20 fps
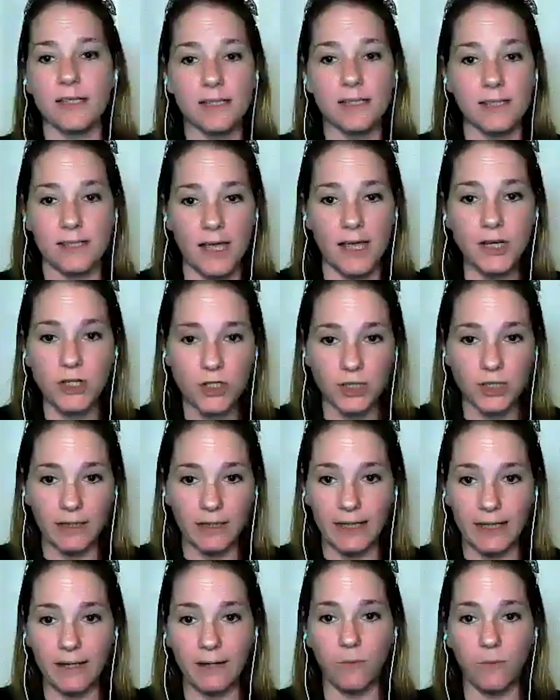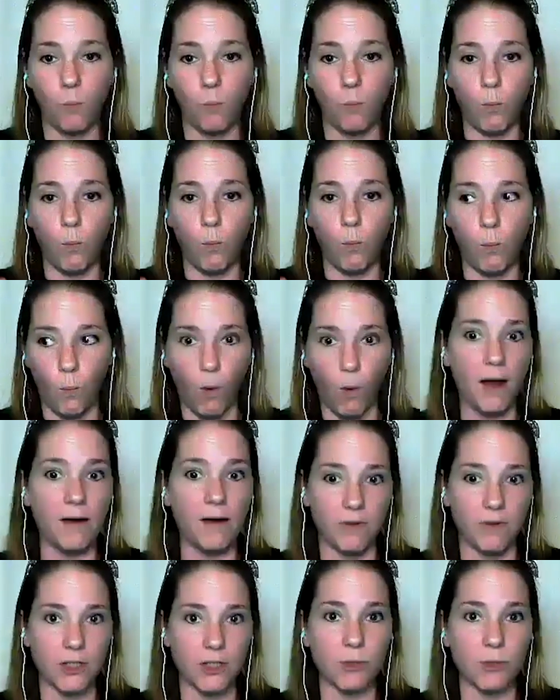essentially what
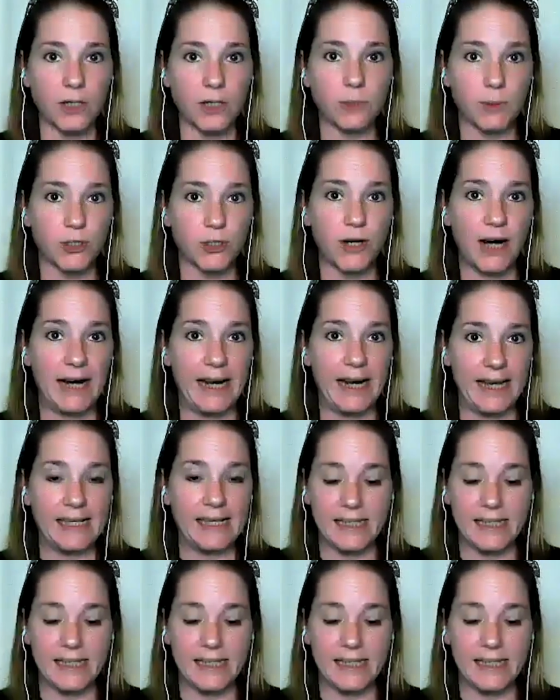virtual expert training is.